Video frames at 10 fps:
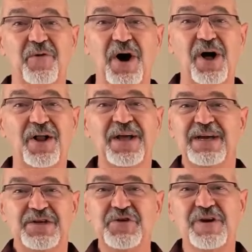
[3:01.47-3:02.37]
the wall.
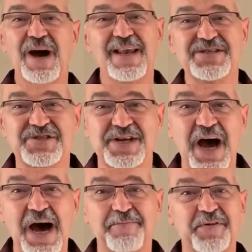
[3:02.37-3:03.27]
You got to
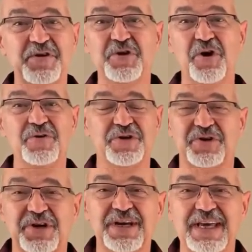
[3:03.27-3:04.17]
stop. If you don't,
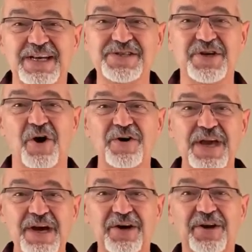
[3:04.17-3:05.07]
you're going to get us all
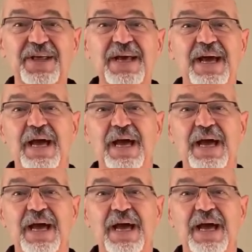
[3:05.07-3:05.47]
killed."